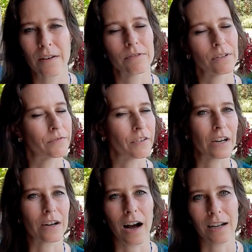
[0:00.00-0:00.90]
Feel free
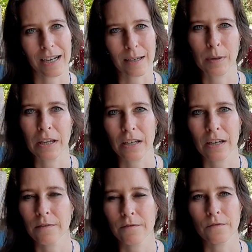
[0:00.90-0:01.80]
to contact
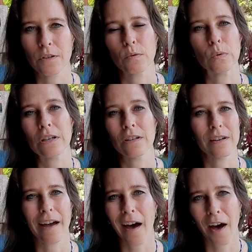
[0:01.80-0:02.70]
me if you need
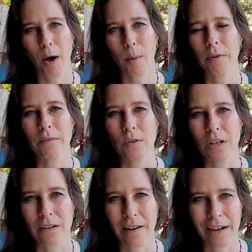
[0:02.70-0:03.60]
help, if you
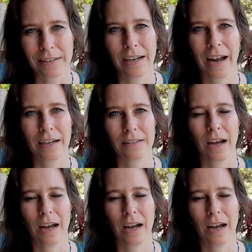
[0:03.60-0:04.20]
need a contact.